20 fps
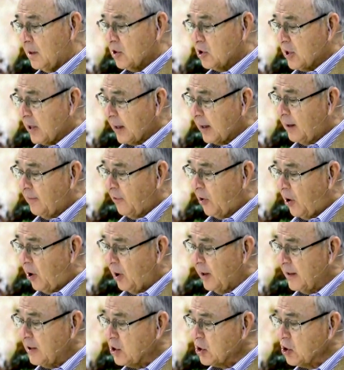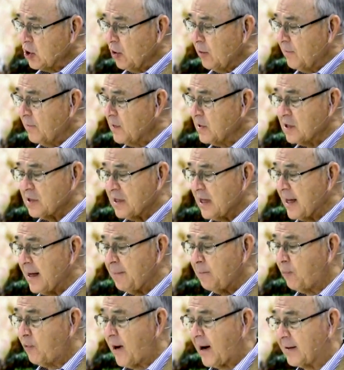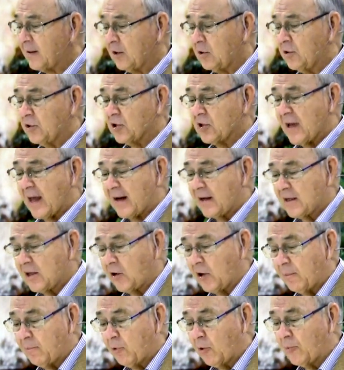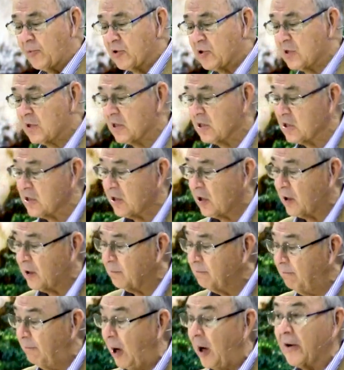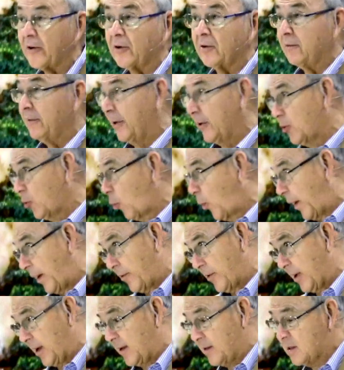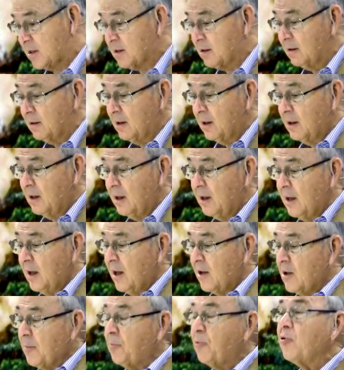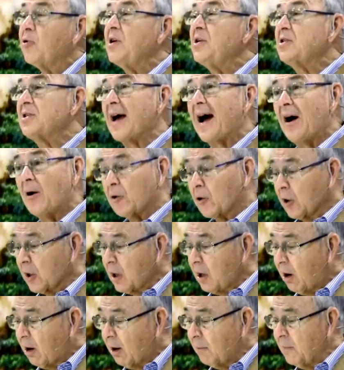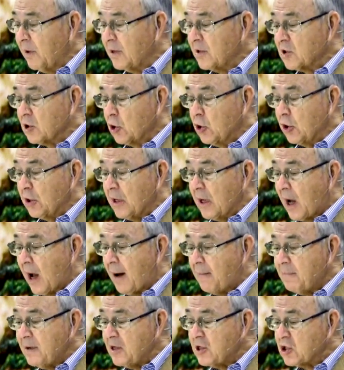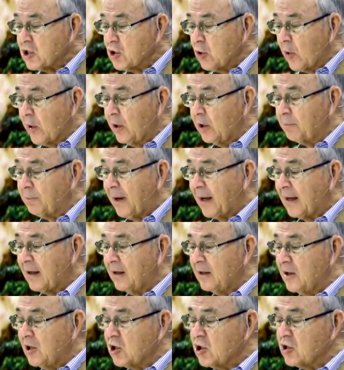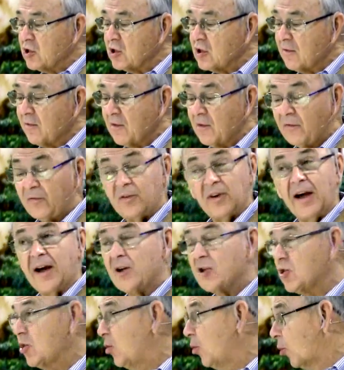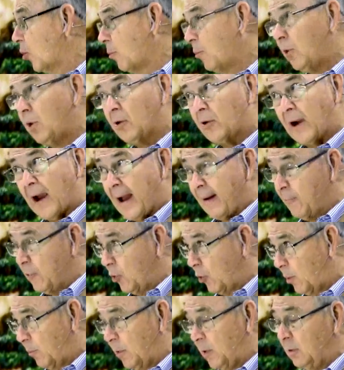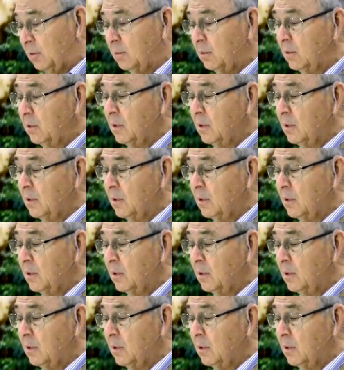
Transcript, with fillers: Second of all, it served the same practical sanitary purposes as our modern underwear does. The priest's outer garments could not be soiled by conditions of the flesh, normal or abnormal.